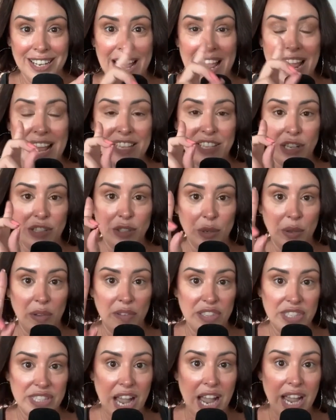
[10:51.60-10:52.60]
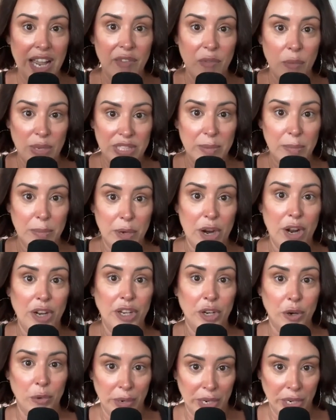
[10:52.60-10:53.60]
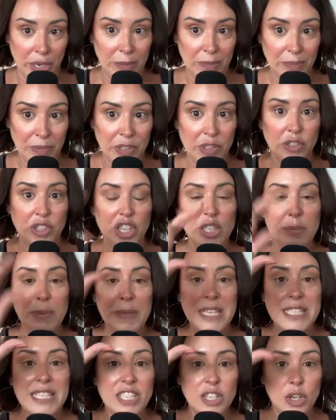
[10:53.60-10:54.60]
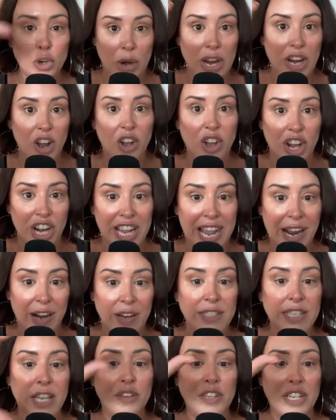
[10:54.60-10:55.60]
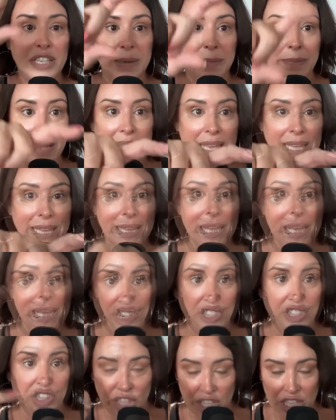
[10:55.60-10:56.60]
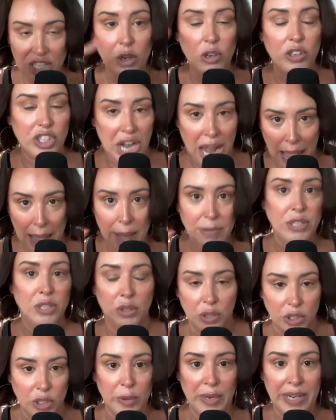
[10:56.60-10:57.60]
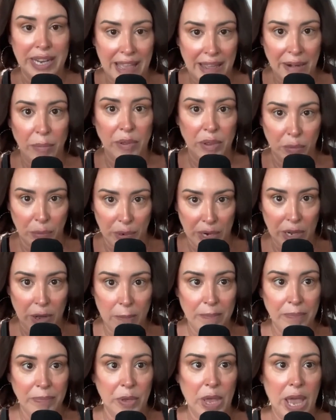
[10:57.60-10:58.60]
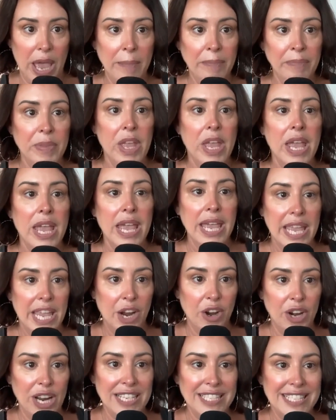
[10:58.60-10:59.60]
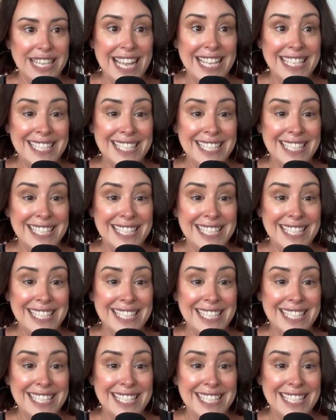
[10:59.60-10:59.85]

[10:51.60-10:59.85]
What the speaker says: is also a sign of what to put on your reel. So just because it's a great hook on a carousel doesn't mean this girl should absolutely do it again with a reel. Okay. Here it is. It